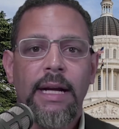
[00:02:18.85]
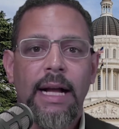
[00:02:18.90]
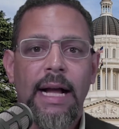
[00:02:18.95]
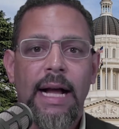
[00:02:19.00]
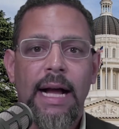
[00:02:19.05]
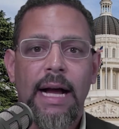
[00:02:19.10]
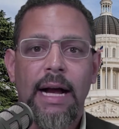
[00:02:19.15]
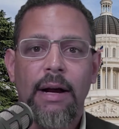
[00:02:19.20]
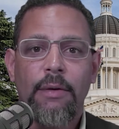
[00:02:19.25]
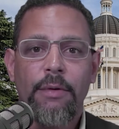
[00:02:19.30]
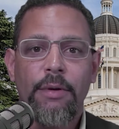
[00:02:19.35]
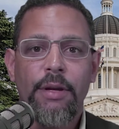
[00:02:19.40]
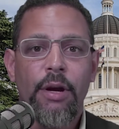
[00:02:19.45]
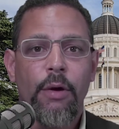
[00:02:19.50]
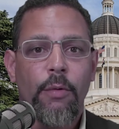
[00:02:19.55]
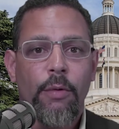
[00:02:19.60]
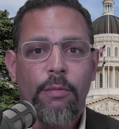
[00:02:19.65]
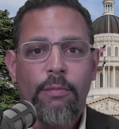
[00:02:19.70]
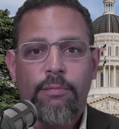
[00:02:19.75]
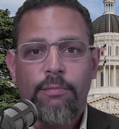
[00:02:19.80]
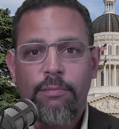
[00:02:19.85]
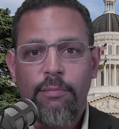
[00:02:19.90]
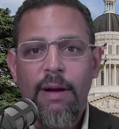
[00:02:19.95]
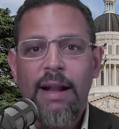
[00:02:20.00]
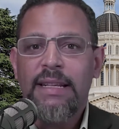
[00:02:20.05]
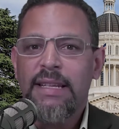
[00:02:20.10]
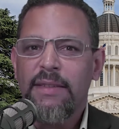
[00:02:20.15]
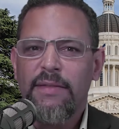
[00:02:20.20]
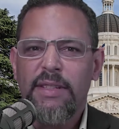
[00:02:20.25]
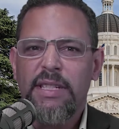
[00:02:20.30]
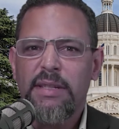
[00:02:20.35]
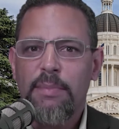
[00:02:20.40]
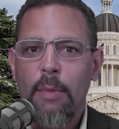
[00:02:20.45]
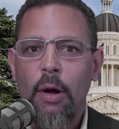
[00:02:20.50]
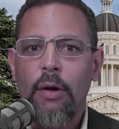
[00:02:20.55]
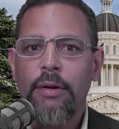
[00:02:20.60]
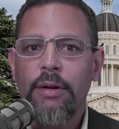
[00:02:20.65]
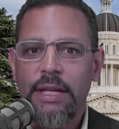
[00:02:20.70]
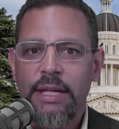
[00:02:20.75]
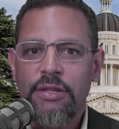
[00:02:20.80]
We're a relatively
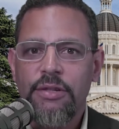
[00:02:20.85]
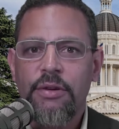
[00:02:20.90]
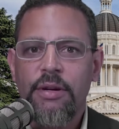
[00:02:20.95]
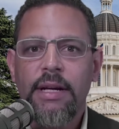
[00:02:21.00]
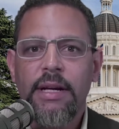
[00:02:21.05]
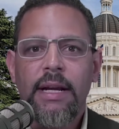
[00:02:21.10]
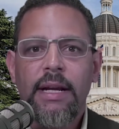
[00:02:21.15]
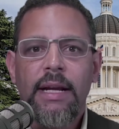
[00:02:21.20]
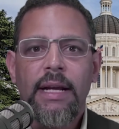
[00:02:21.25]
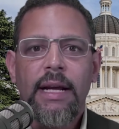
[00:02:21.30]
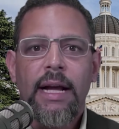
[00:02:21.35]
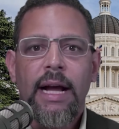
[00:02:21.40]
small district.